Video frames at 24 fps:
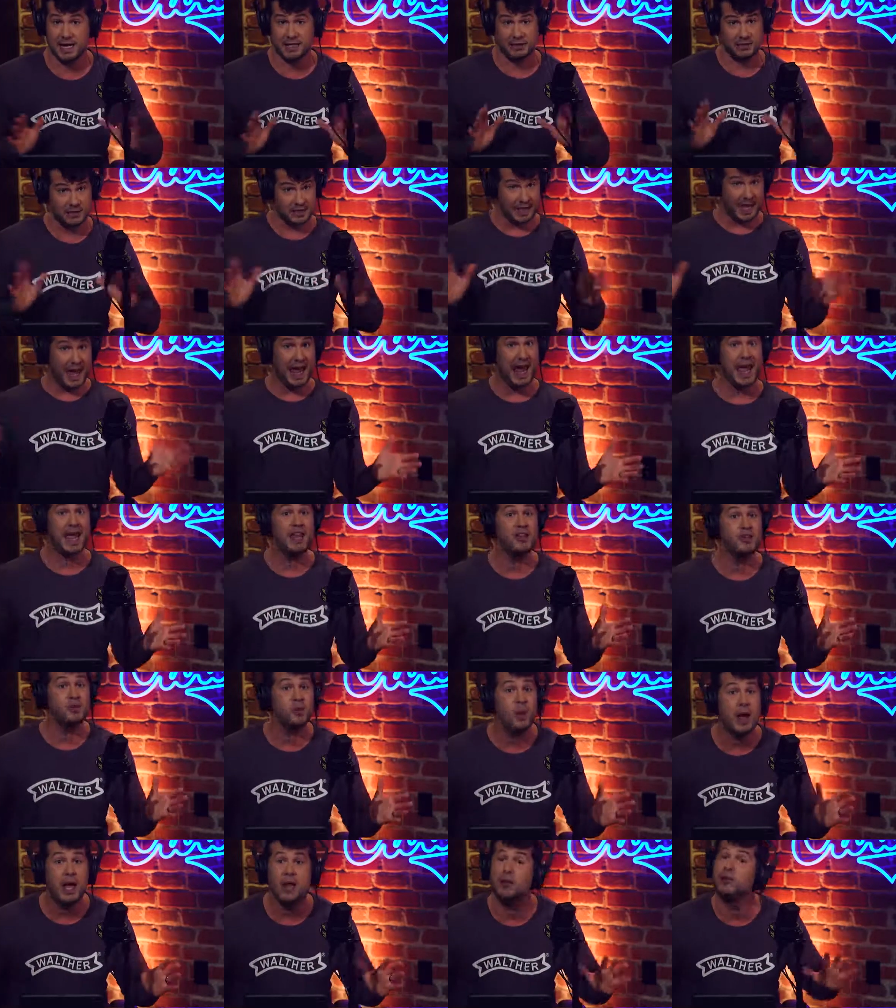a
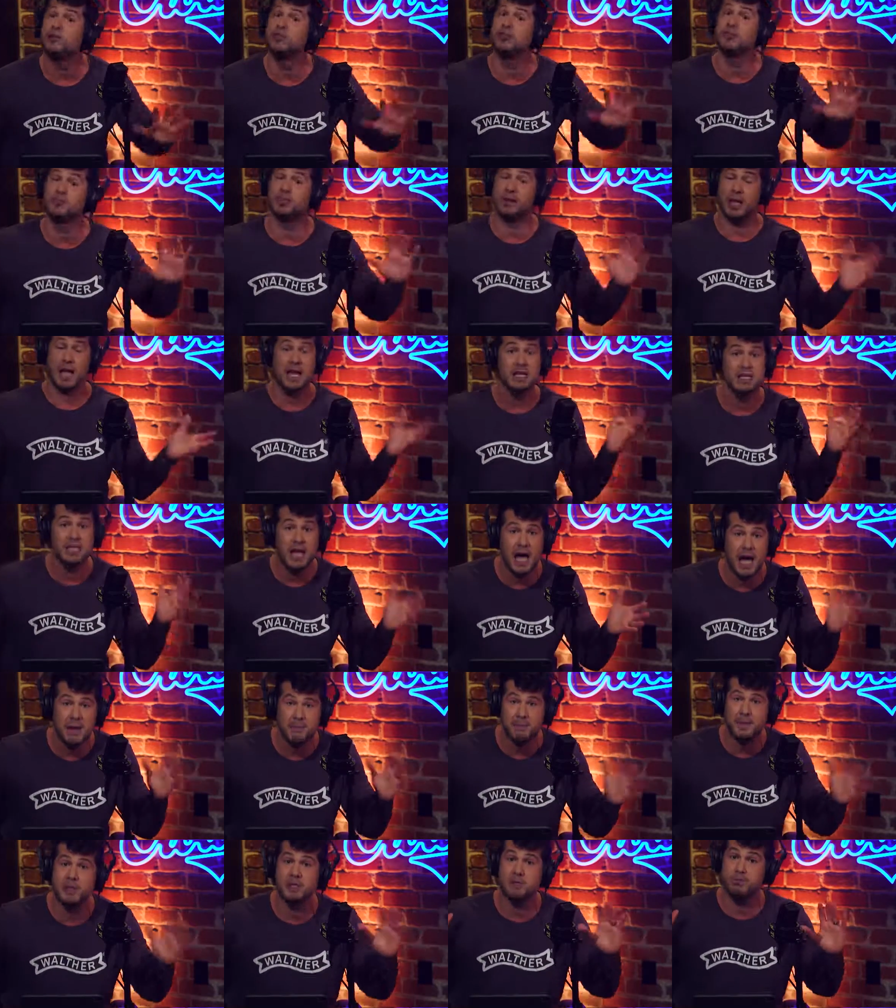land whale whose blood
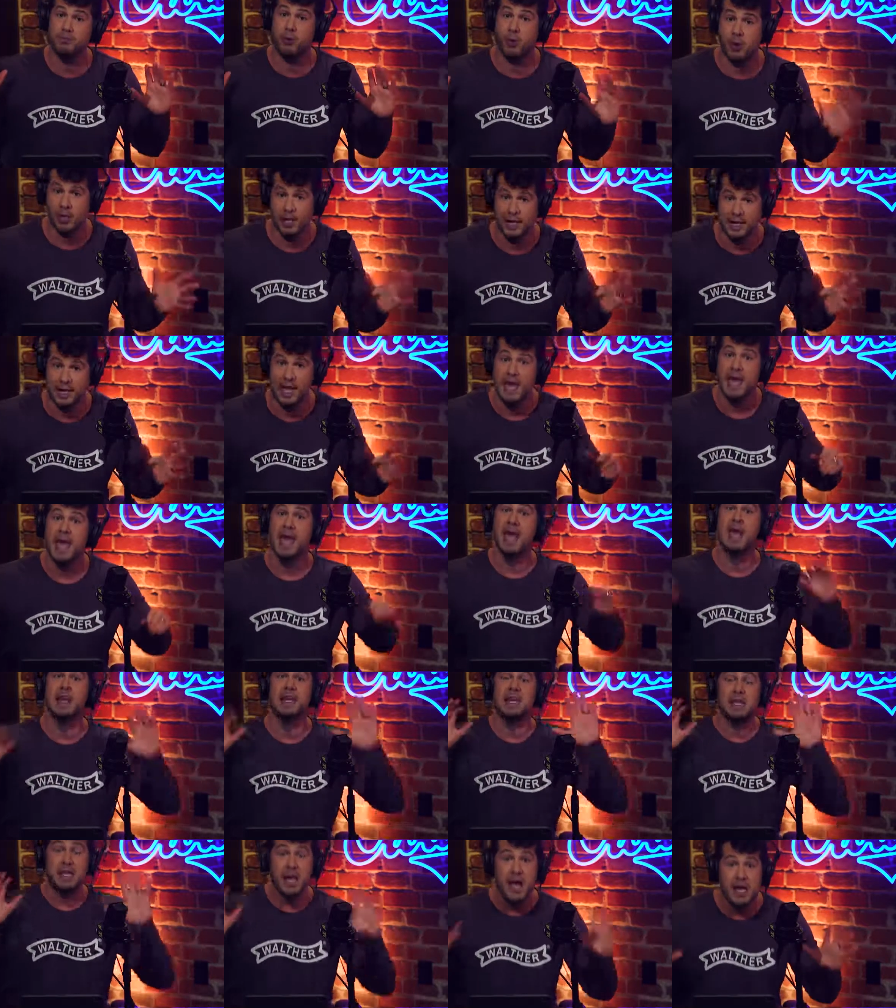type is pudding,
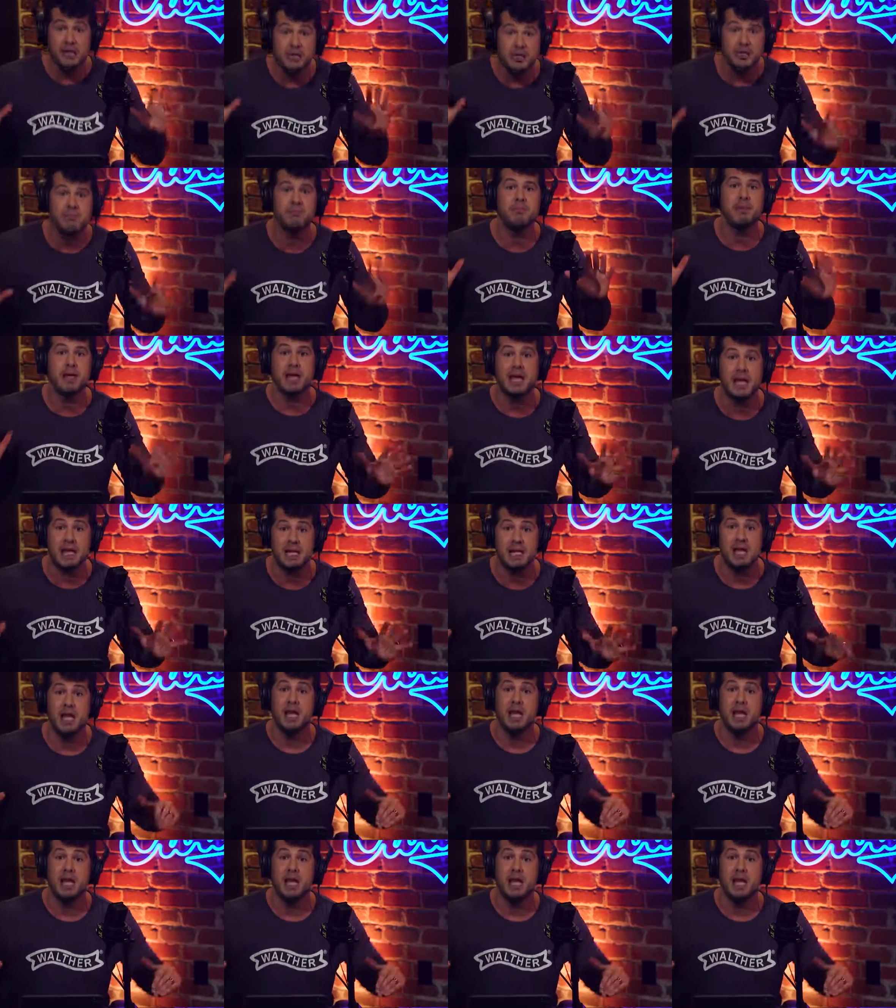it doesn't mean